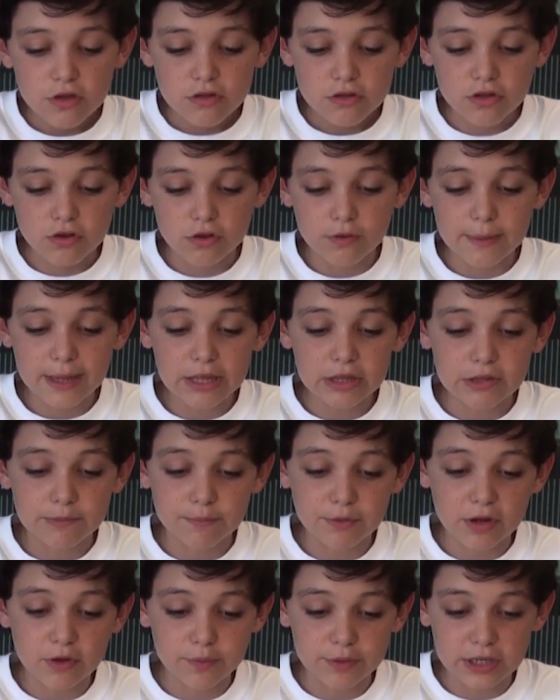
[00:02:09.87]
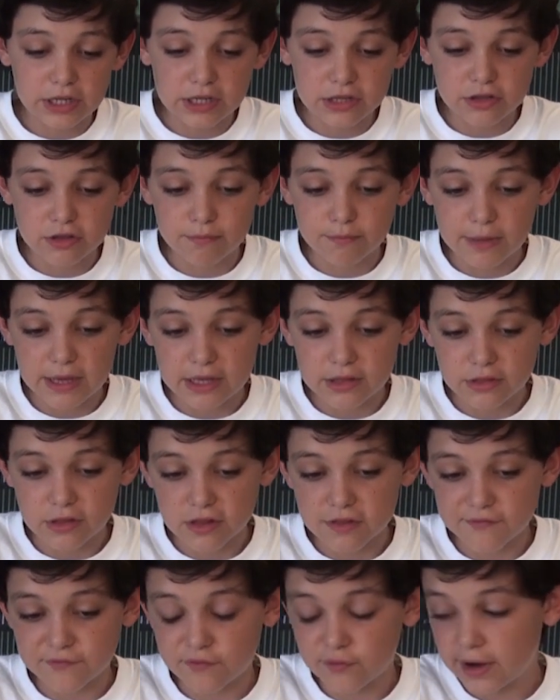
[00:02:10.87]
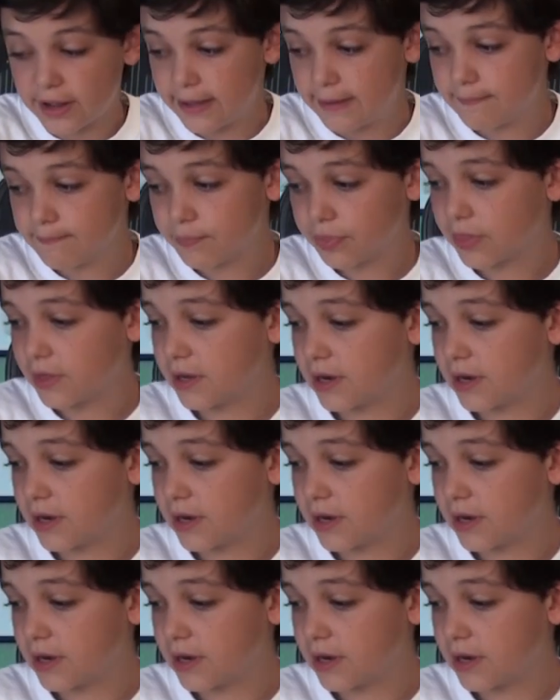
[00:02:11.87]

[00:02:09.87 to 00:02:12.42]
So to mount the brick, we need to make this frame,